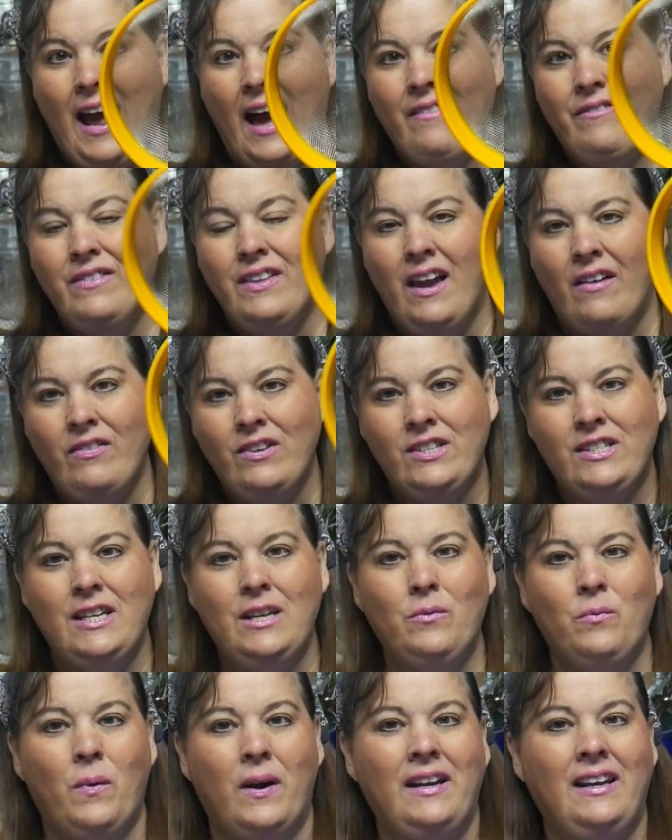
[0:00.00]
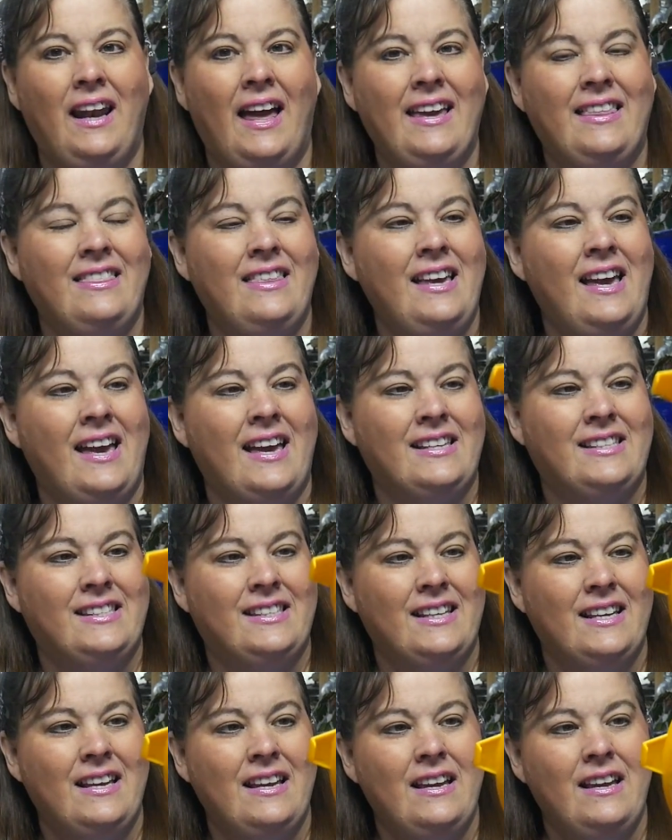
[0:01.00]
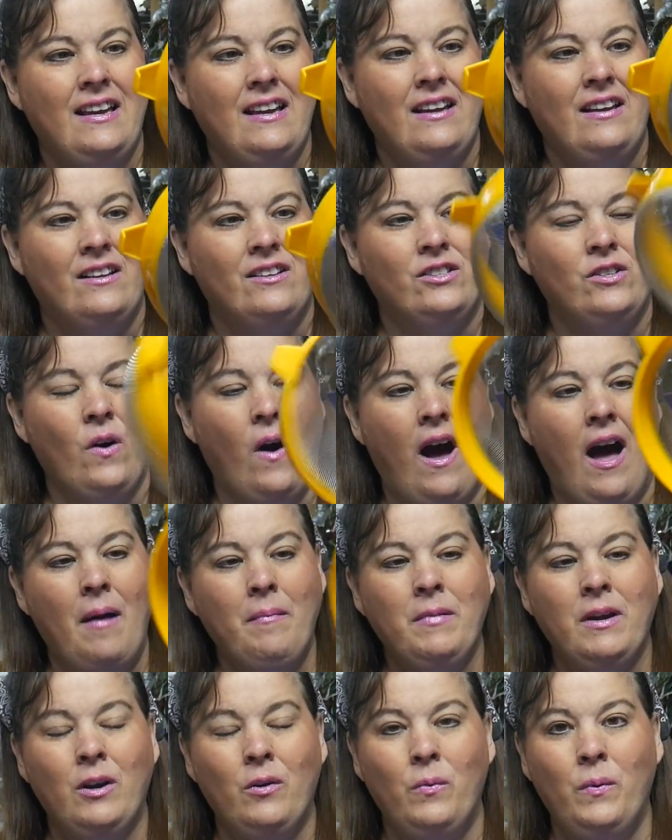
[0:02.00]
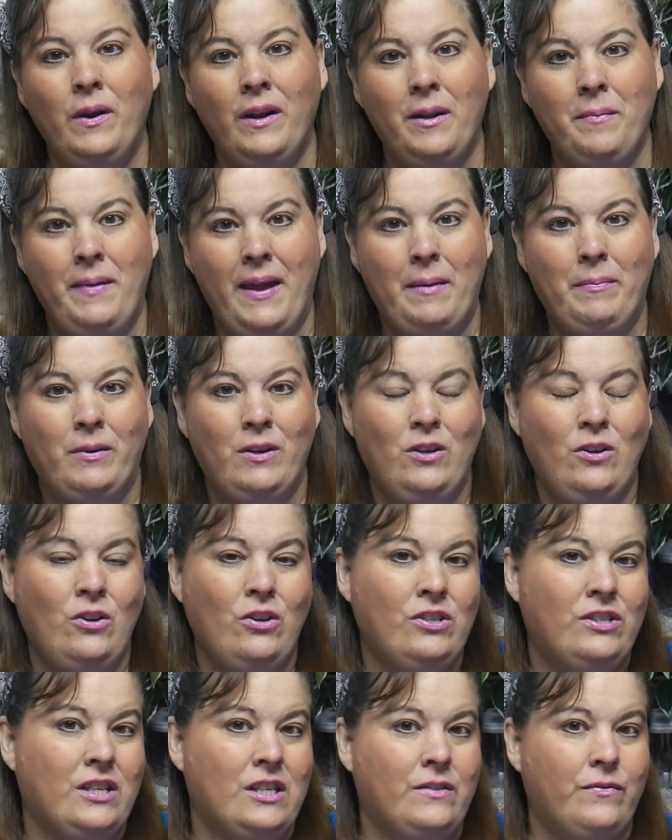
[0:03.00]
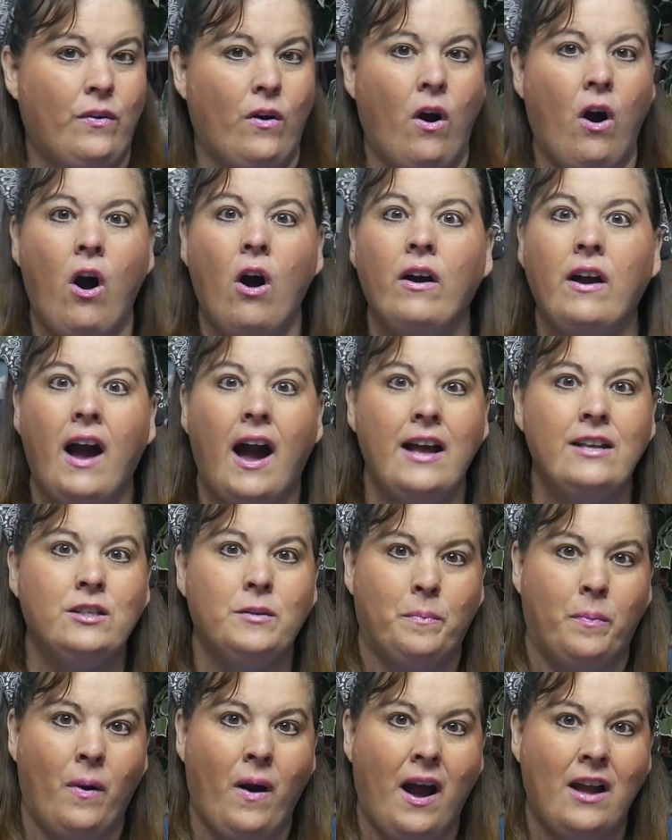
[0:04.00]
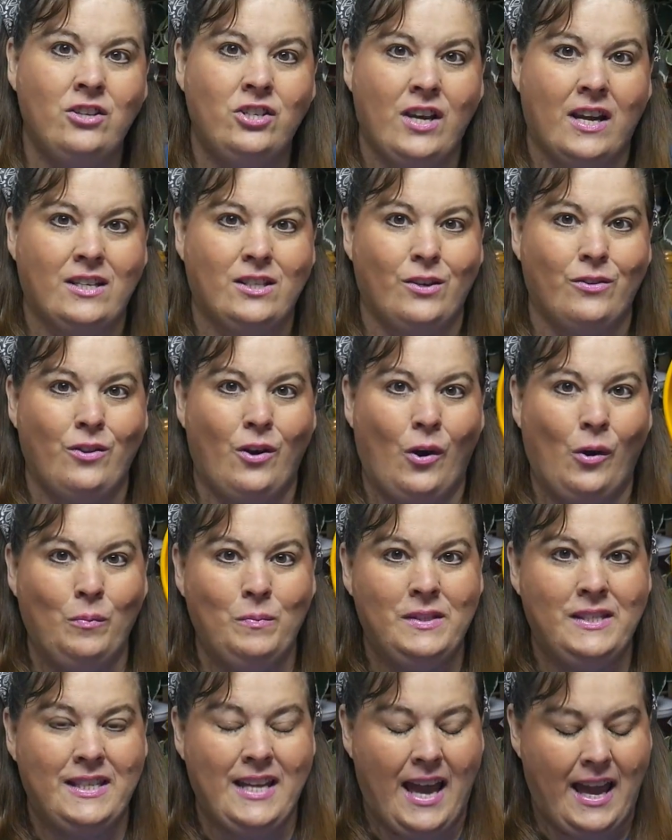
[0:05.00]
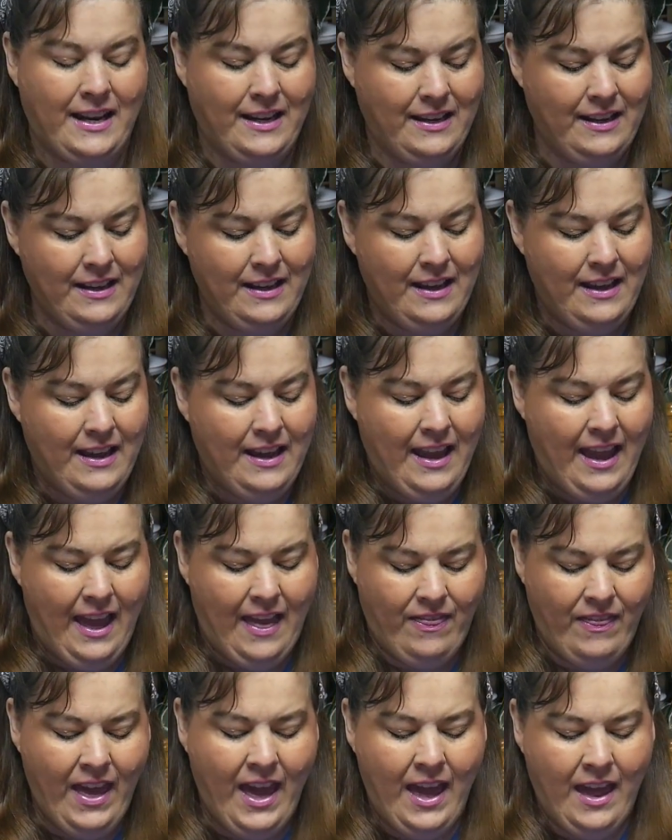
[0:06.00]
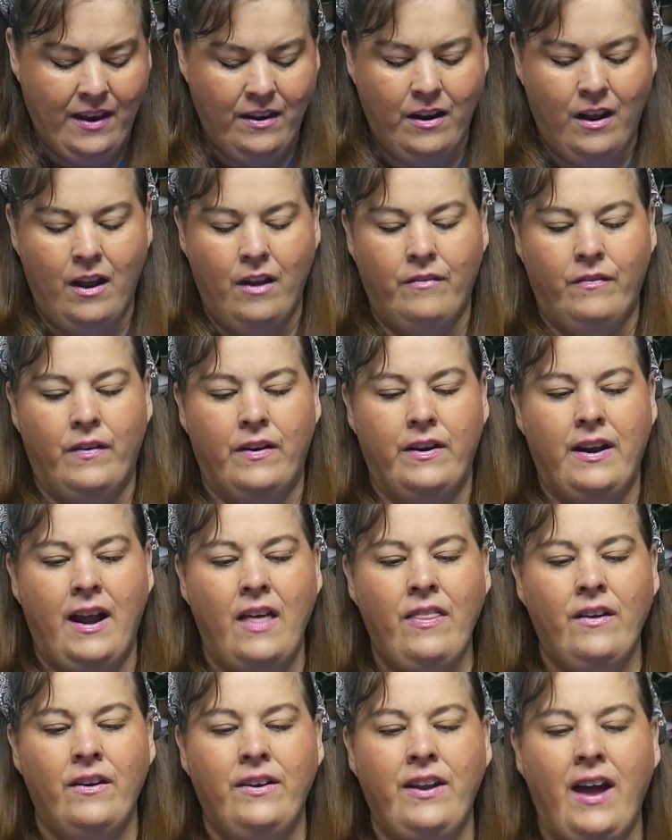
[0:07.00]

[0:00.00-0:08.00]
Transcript: I've never seen one like this. So I'm going to really be able to use this for all kinds of projects on the homestead. And then for another